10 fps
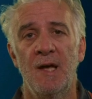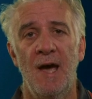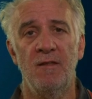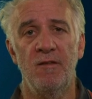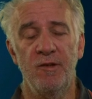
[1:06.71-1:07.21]

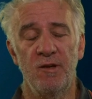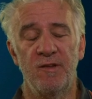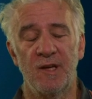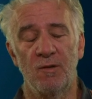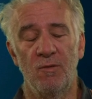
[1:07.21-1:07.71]
And the third
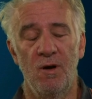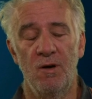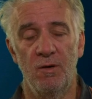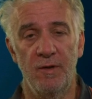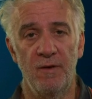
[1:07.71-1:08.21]
thing,
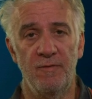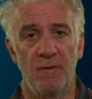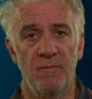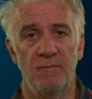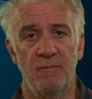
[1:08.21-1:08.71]
although
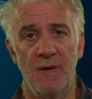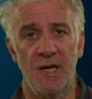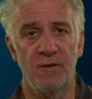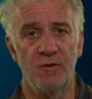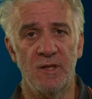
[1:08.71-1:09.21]
for
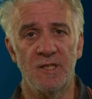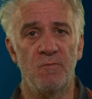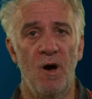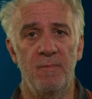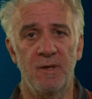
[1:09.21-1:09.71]
many of you this
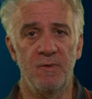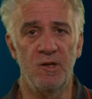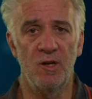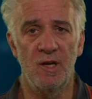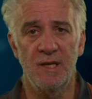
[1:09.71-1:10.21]
might be a bit
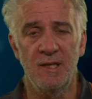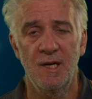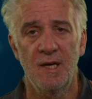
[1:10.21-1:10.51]
early,